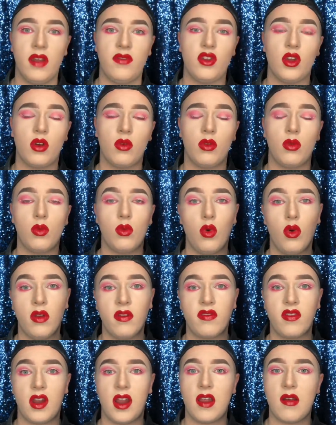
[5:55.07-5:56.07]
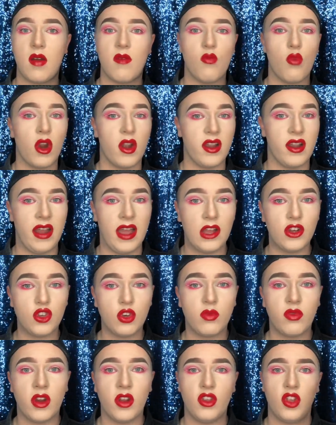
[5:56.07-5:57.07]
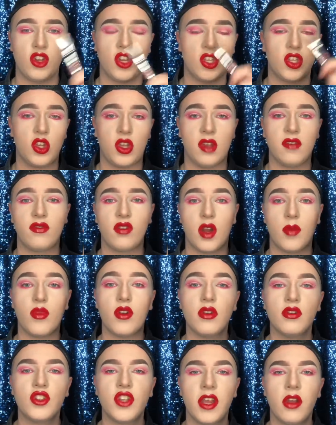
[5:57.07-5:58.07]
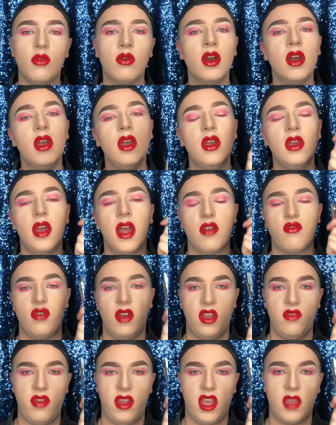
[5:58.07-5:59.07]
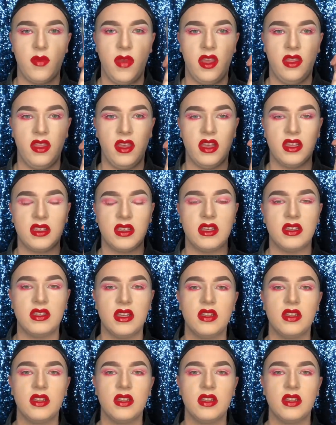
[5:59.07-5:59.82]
And if you're going for a more natural brow and you're just looking for a brow gel, I really recommend this because